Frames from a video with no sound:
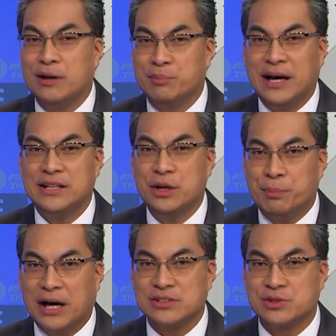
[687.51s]
by the
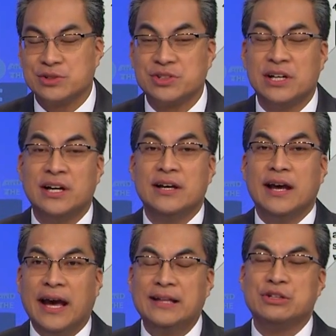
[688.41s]
apostles
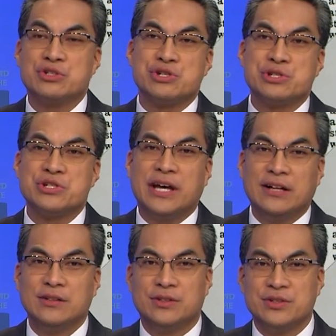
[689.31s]
and the church
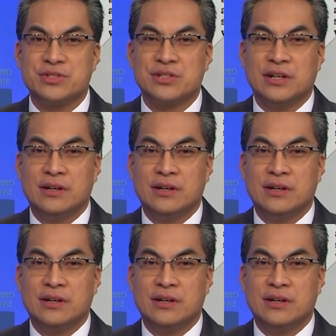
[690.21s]
elders.